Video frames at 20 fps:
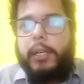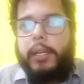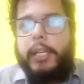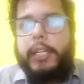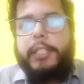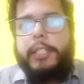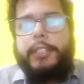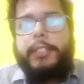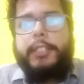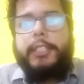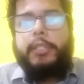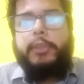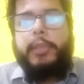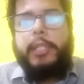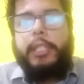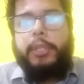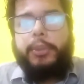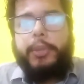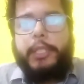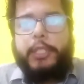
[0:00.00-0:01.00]
It drew
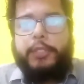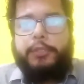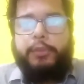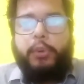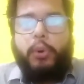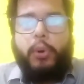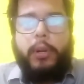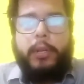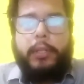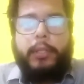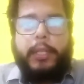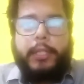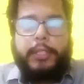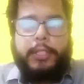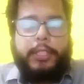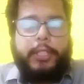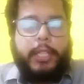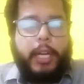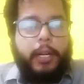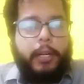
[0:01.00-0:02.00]
into its fold the
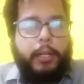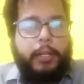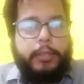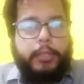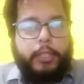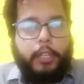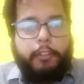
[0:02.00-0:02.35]
struggles